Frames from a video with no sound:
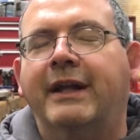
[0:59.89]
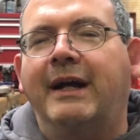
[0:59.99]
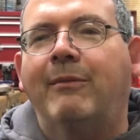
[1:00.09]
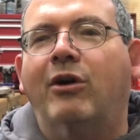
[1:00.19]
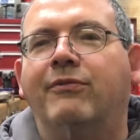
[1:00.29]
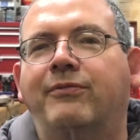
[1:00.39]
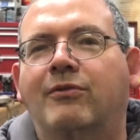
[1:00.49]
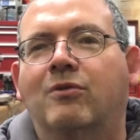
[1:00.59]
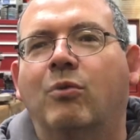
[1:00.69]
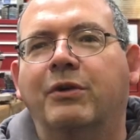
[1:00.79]
i'm off
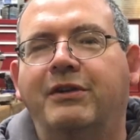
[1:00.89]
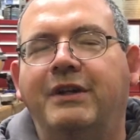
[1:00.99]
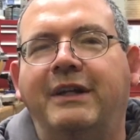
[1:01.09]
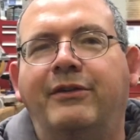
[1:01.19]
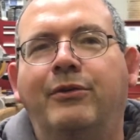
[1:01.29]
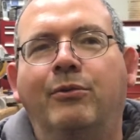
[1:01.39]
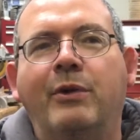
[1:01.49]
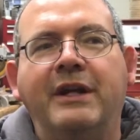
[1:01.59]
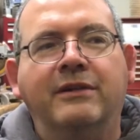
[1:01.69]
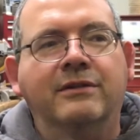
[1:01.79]
quarantine two
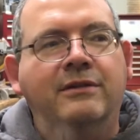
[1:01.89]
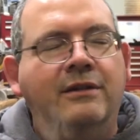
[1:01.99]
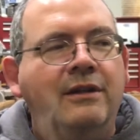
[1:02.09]
weeks